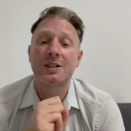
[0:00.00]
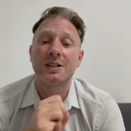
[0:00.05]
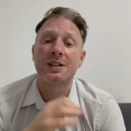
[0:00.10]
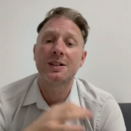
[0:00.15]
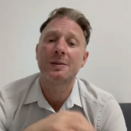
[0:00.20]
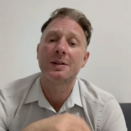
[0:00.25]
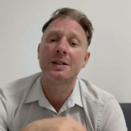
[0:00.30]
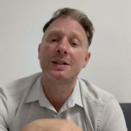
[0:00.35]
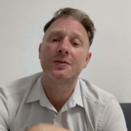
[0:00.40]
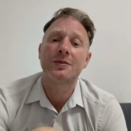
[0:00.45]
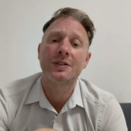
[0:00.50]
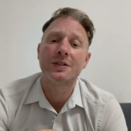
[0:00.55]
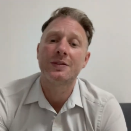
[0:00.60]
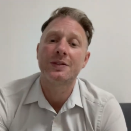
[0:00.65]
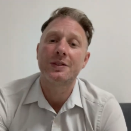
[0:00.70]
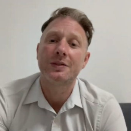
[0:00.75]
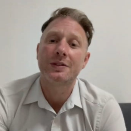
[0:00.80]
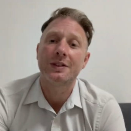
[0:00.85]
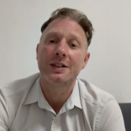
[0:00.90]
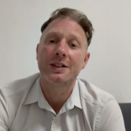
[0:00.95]
and I've had
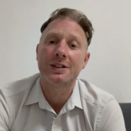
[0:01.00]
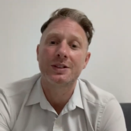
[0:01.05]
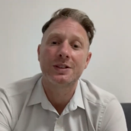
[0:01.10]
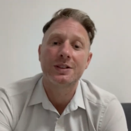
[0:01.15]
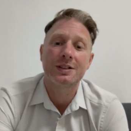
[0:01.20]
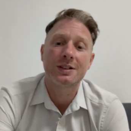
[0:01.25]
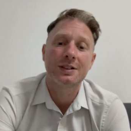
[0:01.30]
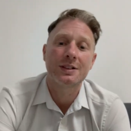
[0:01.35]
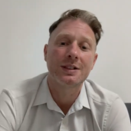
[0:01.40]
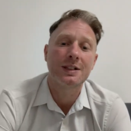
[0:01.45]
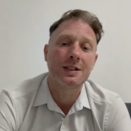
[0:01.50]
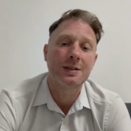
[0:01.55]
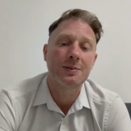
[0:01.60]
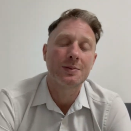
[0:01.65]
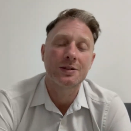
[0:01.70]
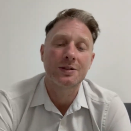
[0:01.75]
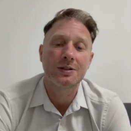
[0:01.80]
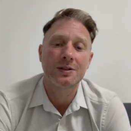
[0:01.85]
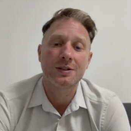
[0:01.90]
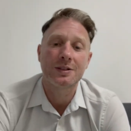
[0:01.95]
50 VHS tapes,
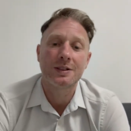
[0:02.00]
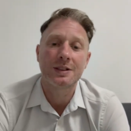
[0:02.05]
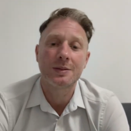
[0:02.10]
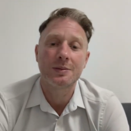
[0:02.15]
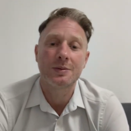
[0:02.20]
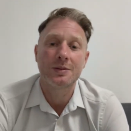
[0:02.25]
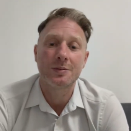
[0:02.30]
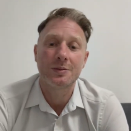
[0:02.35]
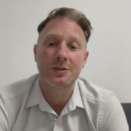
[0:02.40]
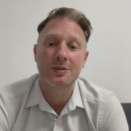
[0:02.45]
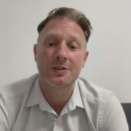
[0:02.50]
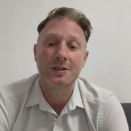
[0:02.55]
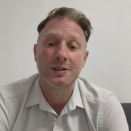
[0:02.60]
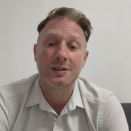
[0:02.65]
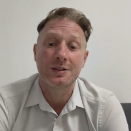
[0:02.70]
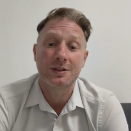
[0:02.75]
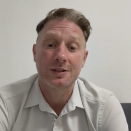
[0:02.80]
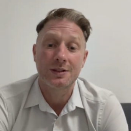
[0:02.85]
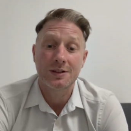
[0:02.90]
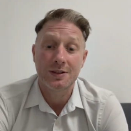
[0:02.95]
so I got heaps of music
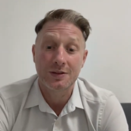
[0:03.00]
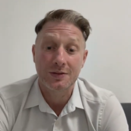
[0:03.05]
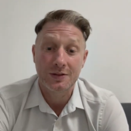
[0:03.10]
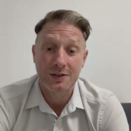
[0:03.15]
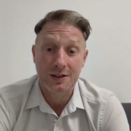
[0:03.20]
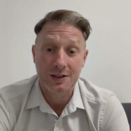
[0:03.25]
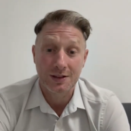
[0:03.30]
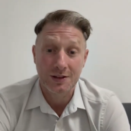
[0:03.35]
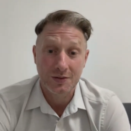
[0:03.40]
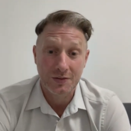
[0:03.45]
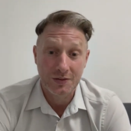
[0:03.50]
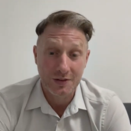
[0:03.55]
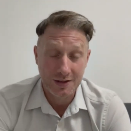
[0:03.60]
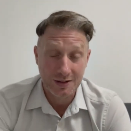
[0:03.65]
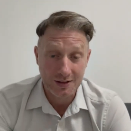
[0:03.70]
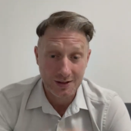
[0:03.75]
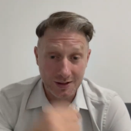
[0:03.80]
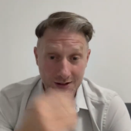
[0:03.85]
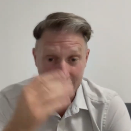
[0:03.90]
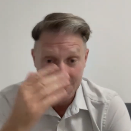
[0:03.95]
and stuff, and I found
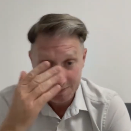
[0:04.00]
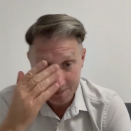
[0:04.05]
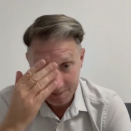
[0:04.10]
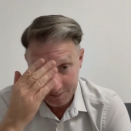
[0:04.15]
out